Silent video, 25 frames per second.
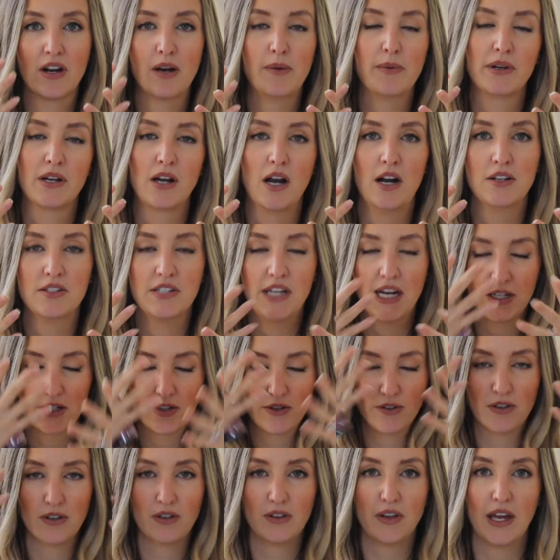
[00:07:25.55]
come in
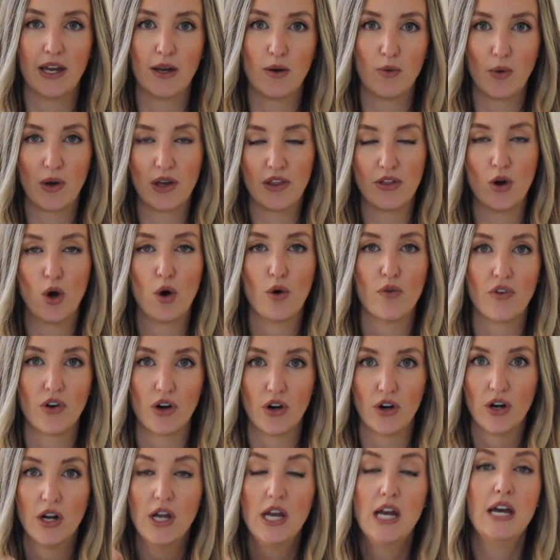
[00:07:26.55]
contact like with
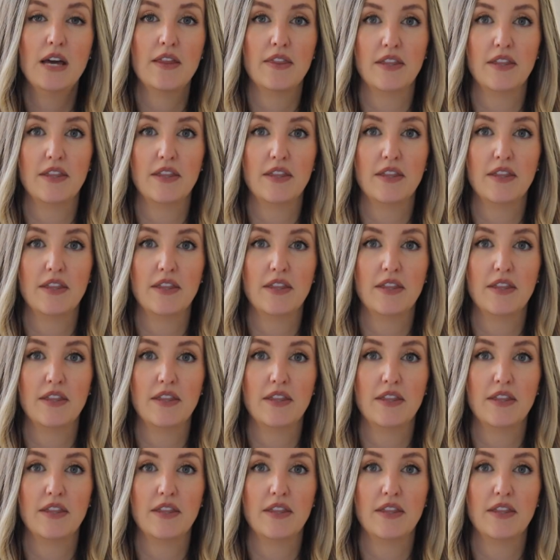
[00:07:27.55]
over